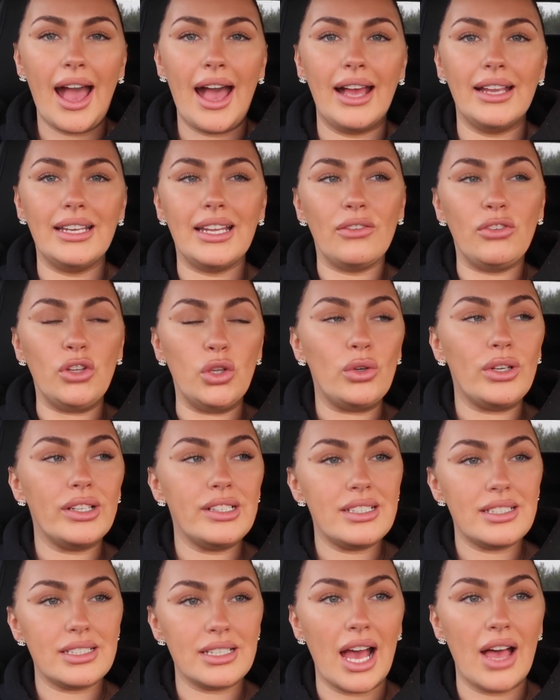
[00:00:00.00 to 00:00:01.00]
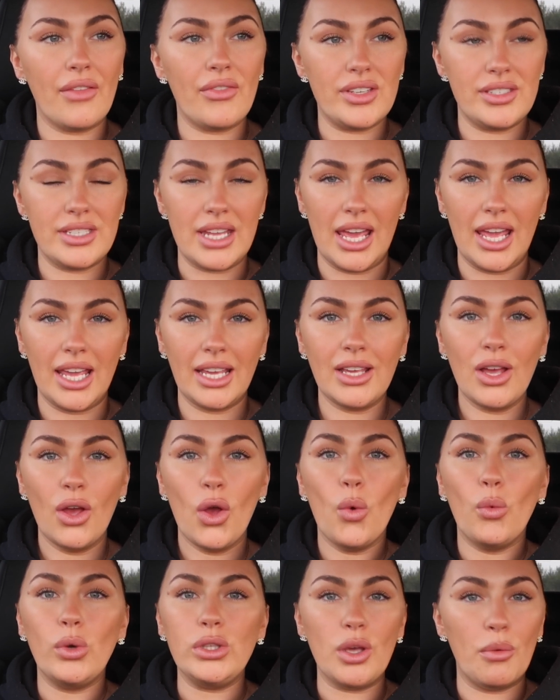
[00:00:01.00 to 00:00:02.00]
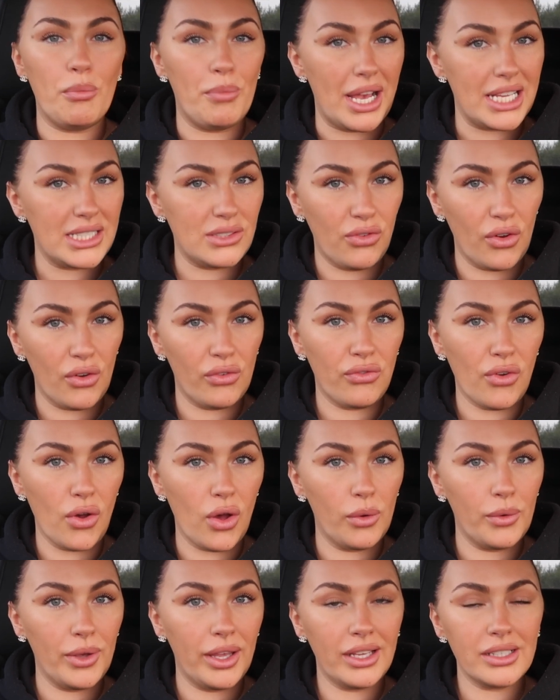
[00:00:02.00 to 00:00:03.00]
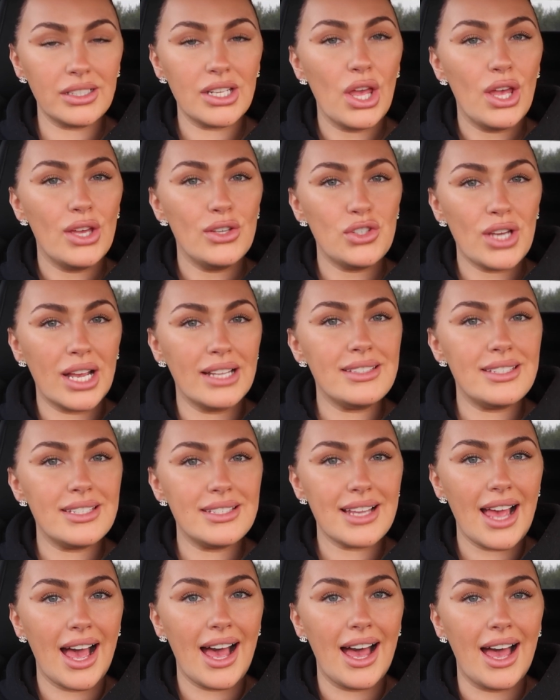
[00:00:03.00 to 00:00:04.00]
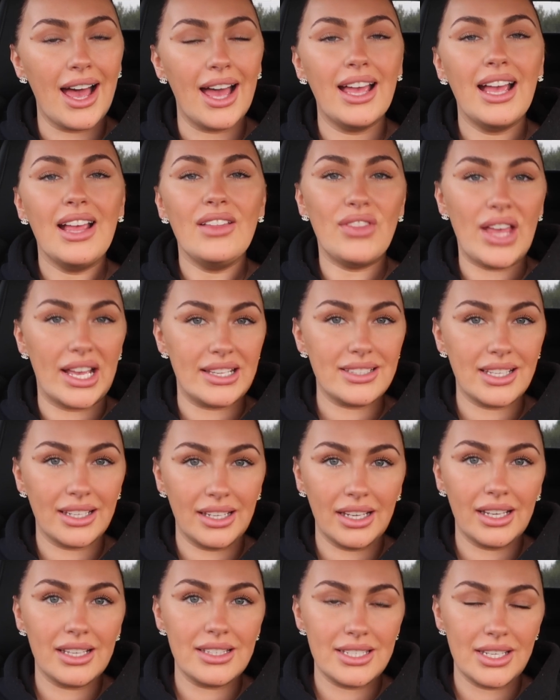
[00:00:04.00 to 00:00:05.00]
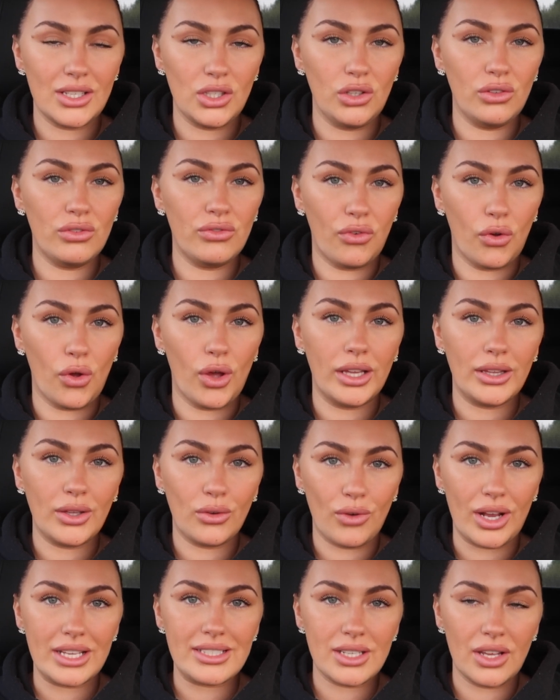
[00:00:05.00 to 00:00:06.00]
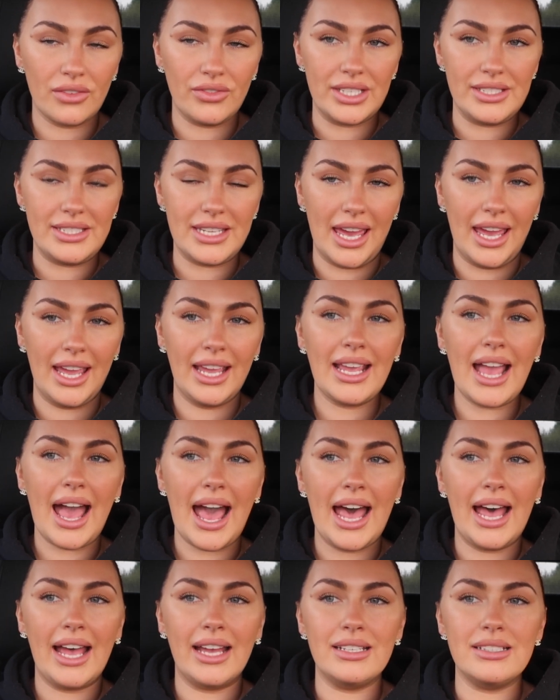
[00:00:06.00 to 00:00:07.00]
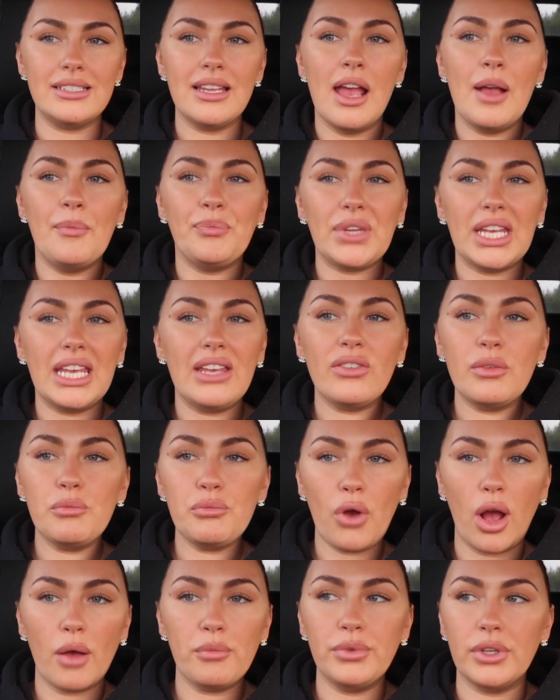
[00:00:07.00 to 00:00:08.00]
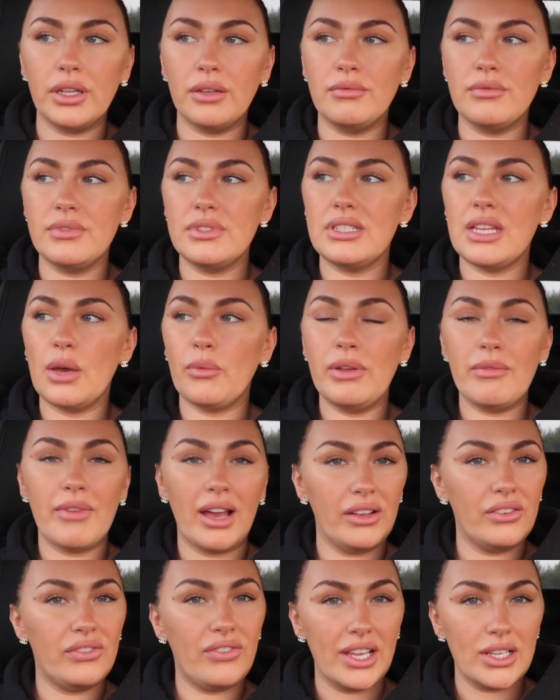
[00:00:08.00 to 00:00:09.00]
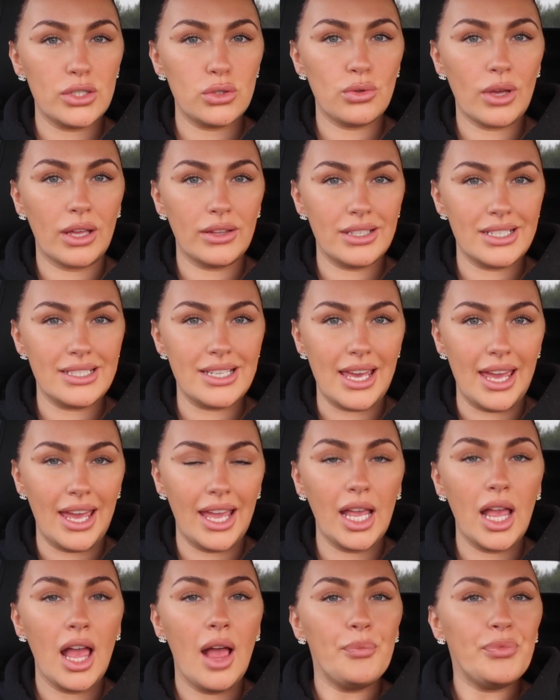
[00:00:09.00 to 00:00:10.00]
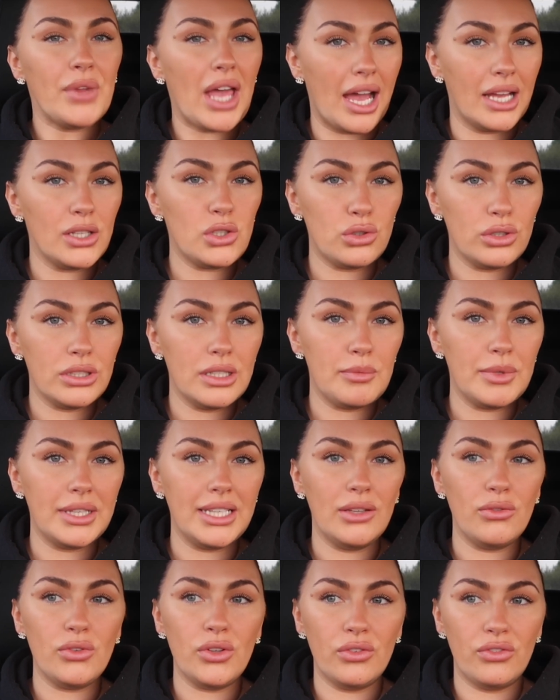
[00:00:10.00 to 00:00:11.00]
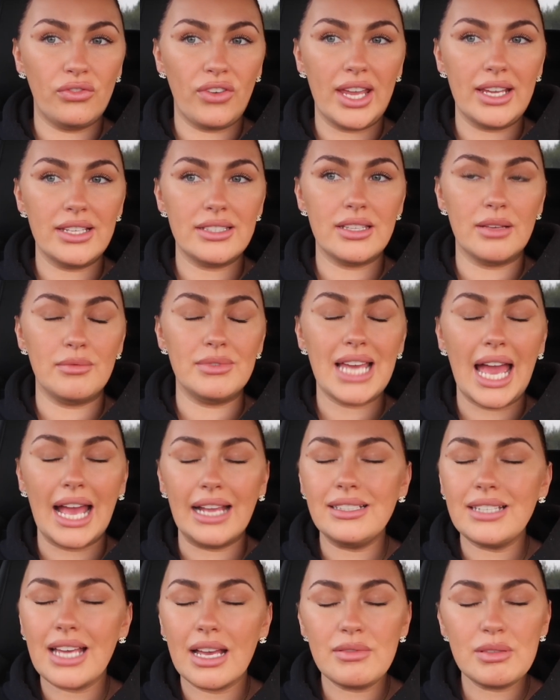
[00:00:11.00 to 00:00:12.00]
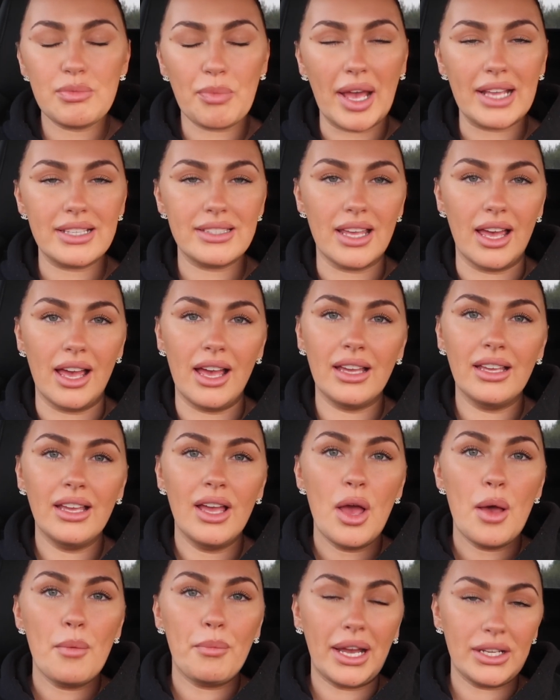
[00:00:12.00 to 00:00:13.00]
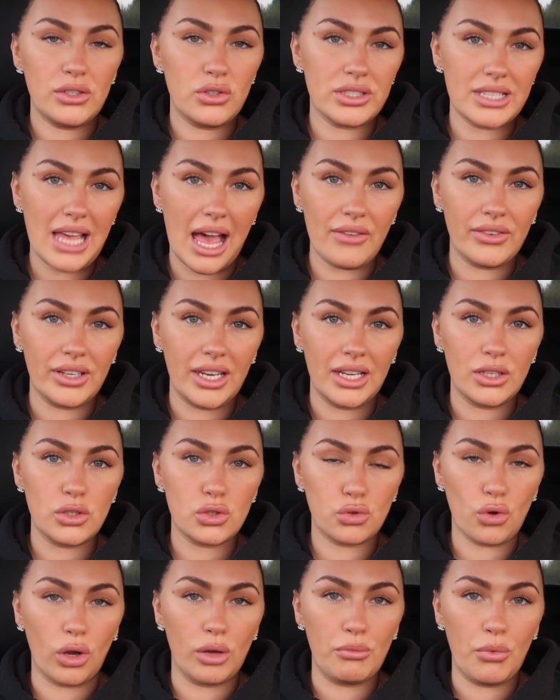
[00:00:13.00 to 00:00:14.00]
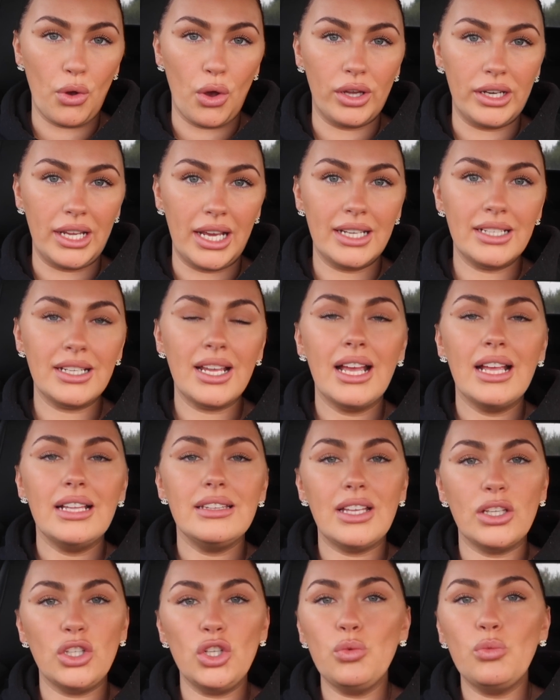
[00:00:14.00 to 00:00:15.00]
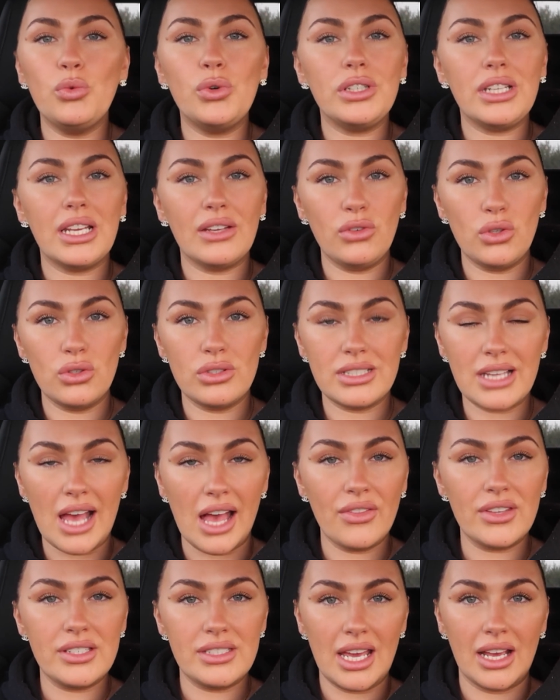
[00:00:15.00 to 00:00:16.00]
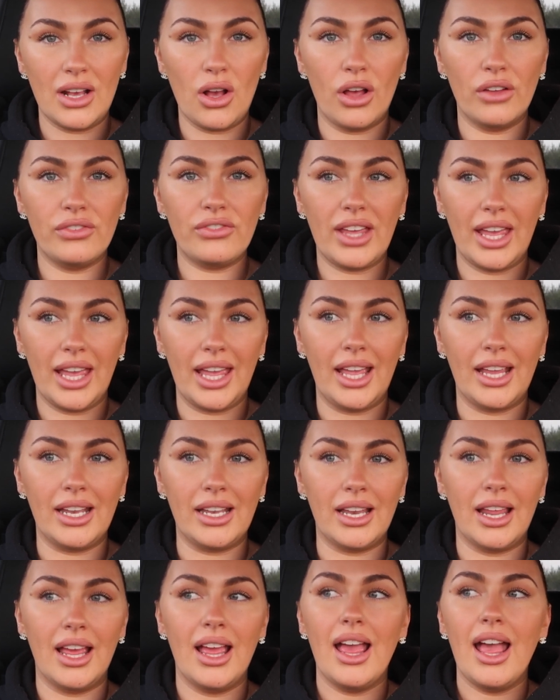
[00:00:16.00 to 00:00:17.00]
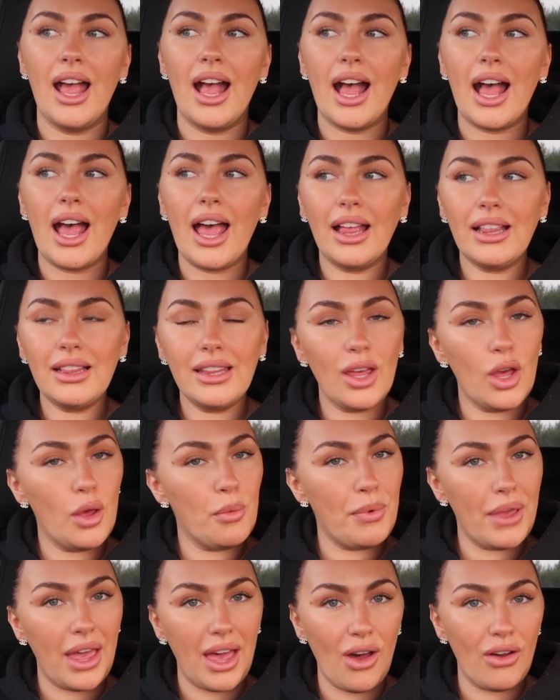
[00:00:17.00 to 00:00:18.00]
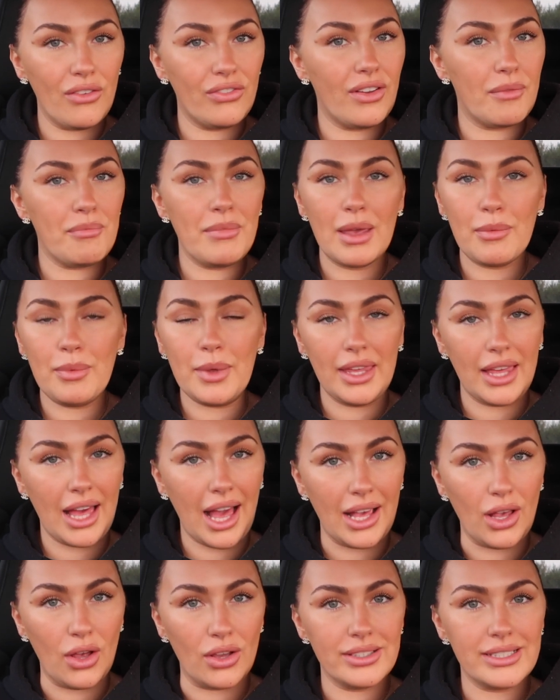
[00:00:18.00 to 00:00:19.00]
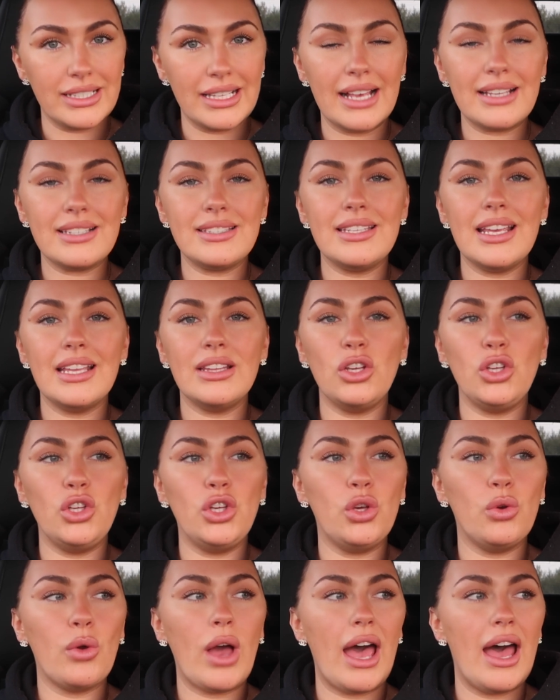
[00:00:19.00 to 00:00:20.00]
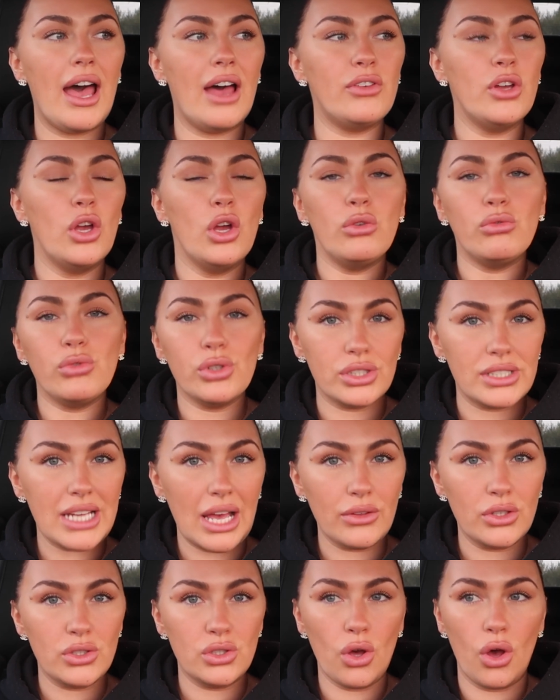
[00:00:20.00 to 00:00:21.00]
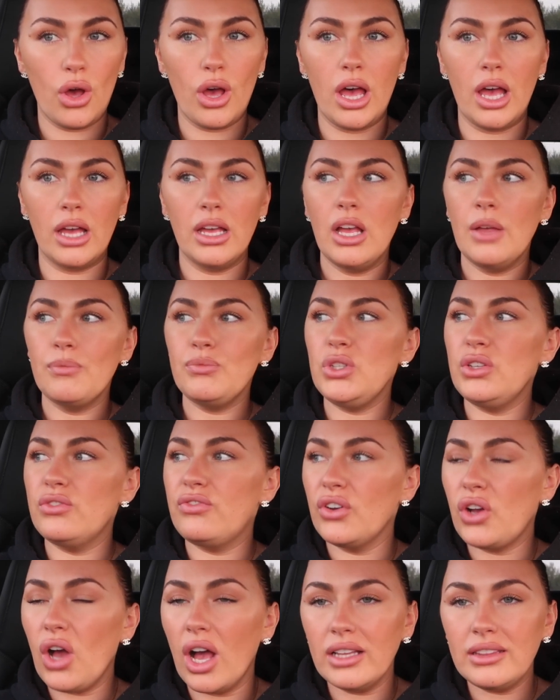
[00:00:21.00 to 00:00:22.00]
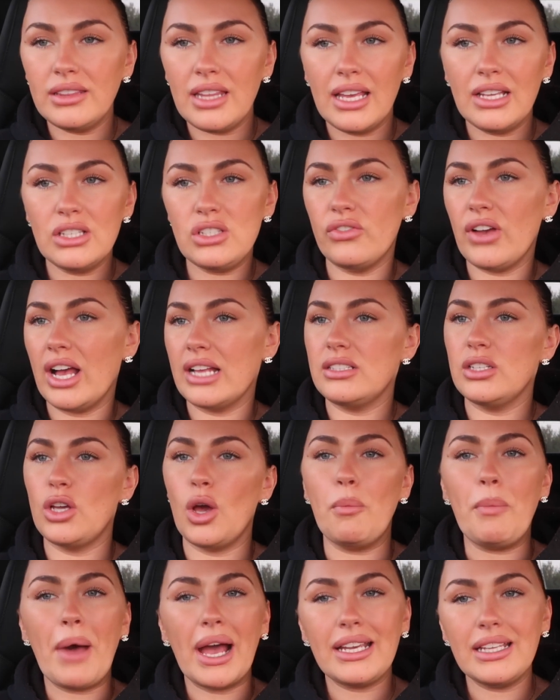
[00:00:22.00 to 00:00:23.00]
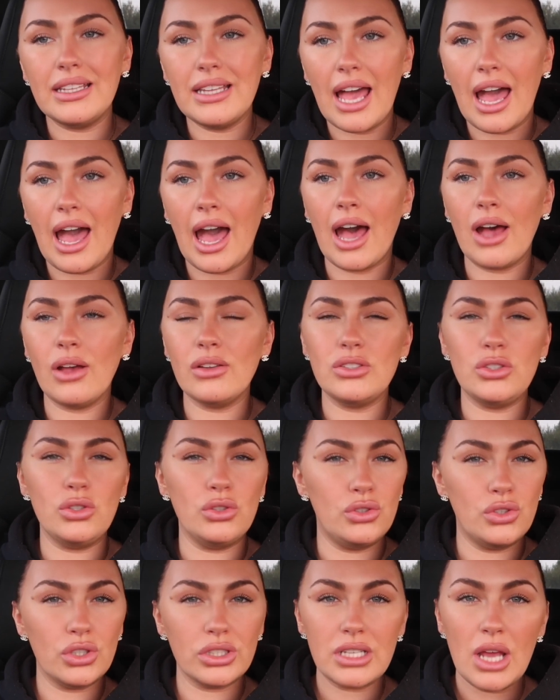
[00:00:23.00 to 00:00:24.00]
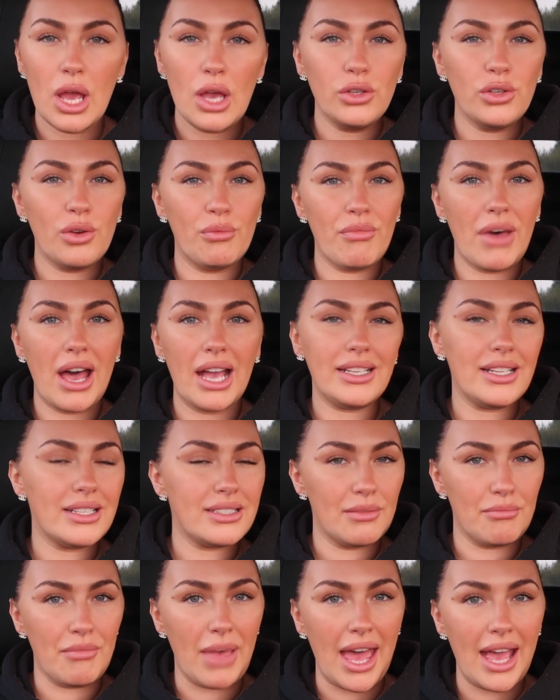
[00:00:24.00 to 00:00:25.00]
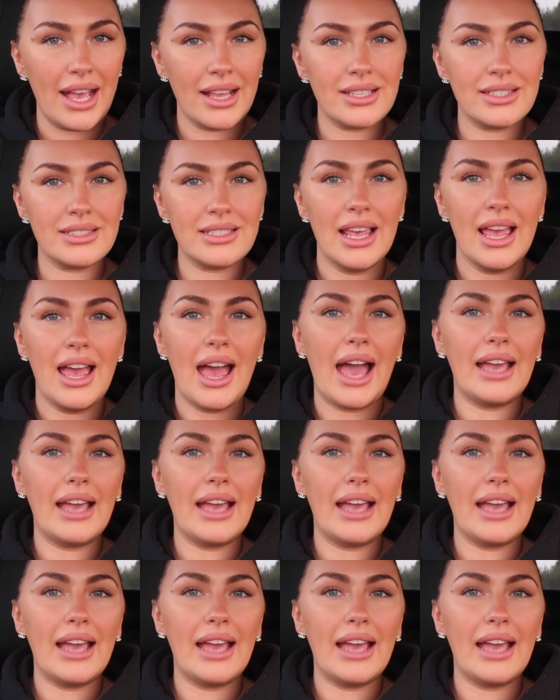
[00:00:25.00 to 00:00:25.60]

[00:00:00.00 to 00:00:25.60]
And if you can start the day with your best foot forward, chances are that's going to continue for the rest of the day. And even problems that we might face throughout the day, I truly believe you face them 10 times better by just having a strong morning than you would if you start the day off in a little bit of maybe chaos. Let's say that you have rushed out the door, you've forgotten things, you've had to go back in the house, your mind is a mess.